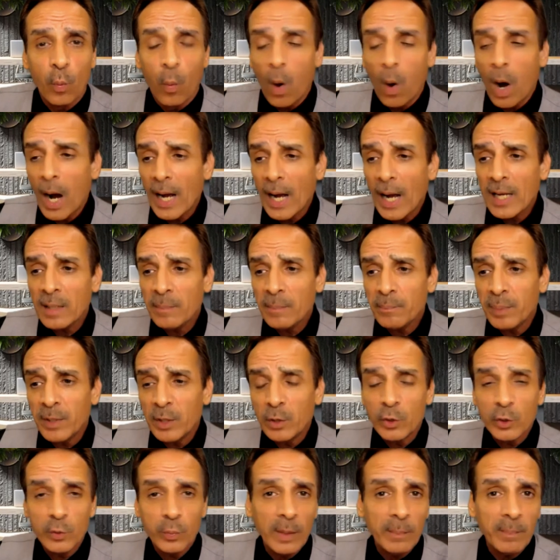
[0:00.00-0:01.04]
Why?
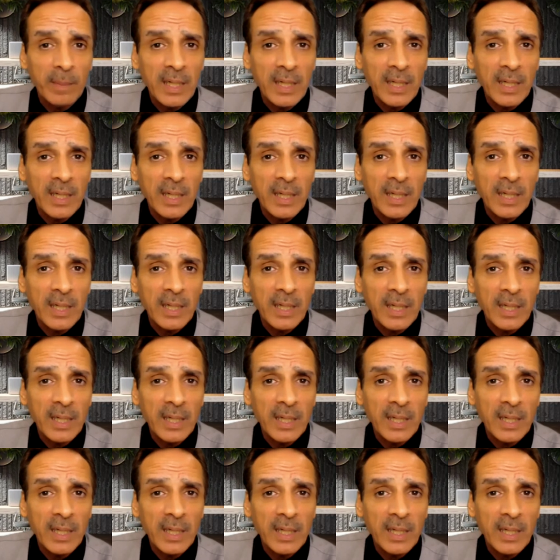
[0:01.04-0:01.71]
Because we meet in